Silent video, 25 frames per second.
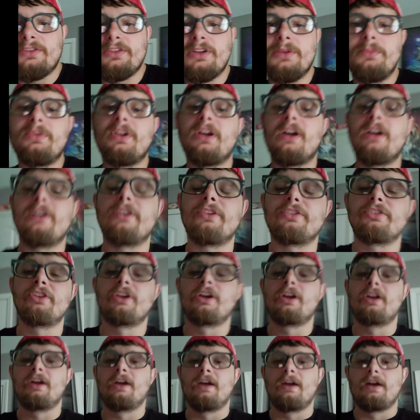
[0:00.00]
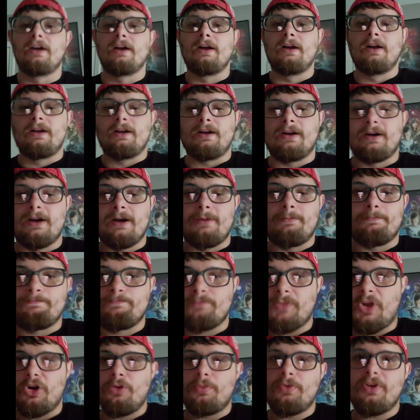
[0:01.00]
Reptiles. I
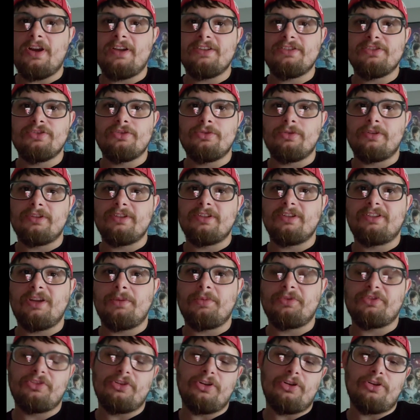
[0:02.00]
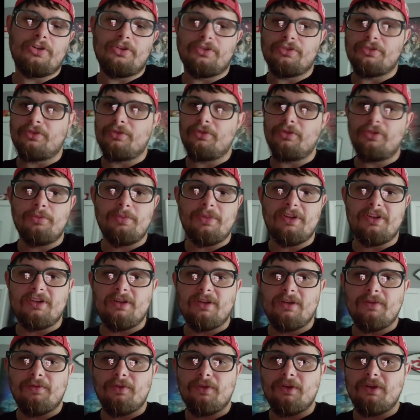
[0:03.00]
hope you guys enjoyed this episode. It was a little bit
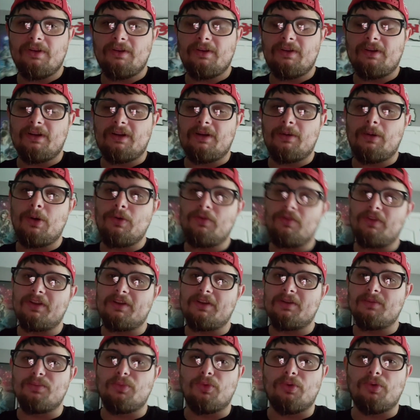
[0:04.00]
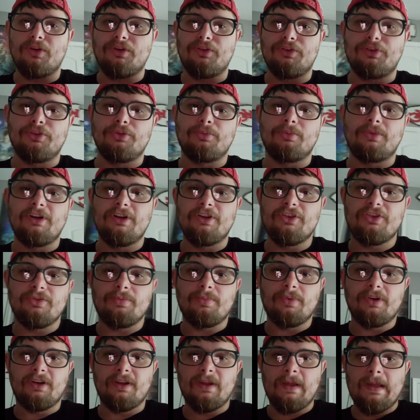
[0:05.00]
different. Hopefully it didn't bore you too much,
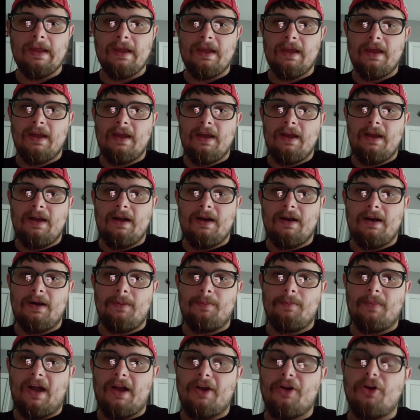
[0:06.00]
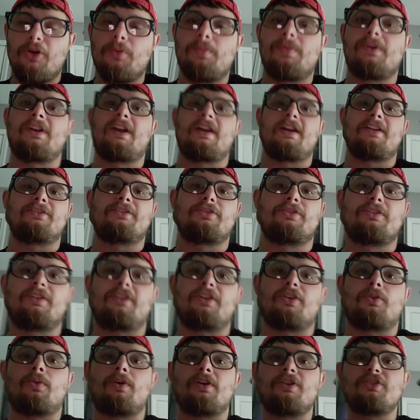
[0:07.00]
but I hope it answered any
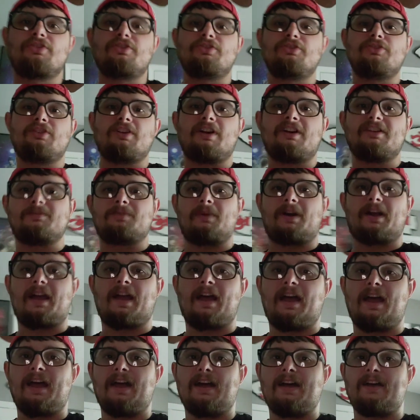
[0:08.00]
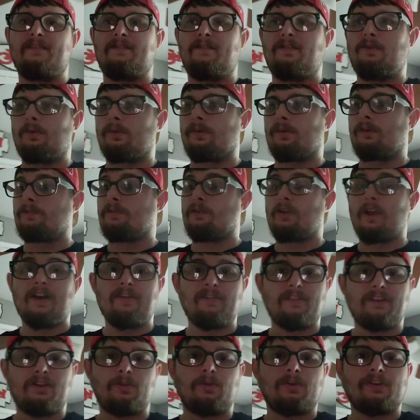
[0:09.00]
questions you guys might have, or if you have
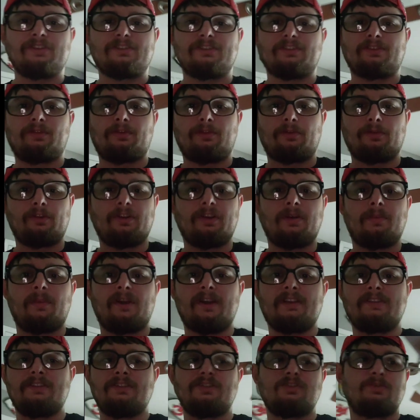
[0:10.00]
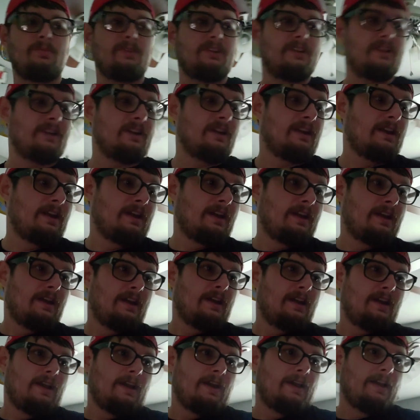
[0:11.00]
any questions, feel free to message me.
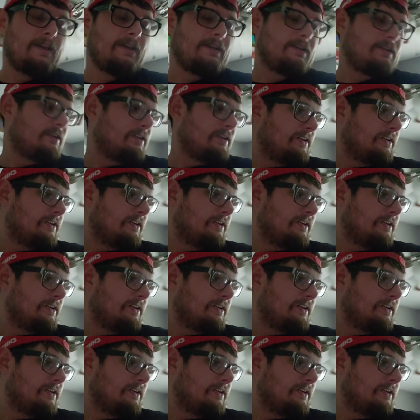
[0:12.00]
And